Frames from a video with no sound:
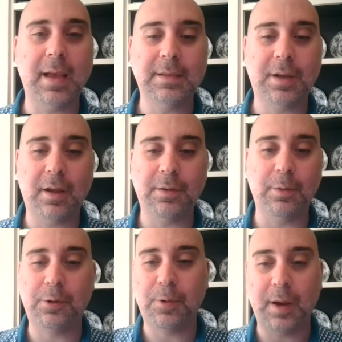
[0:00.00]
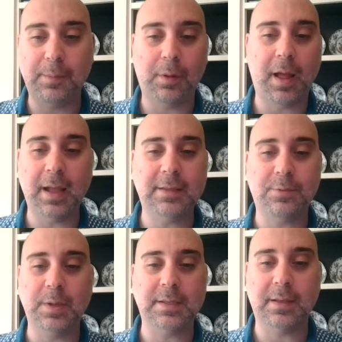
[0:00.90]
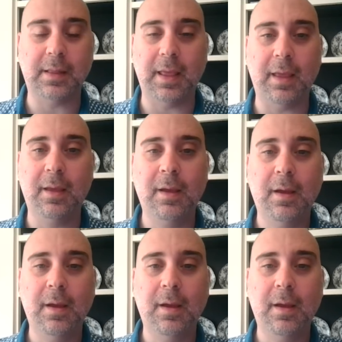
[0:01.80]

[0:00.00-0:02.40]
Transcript: has gone to incredible heights recently,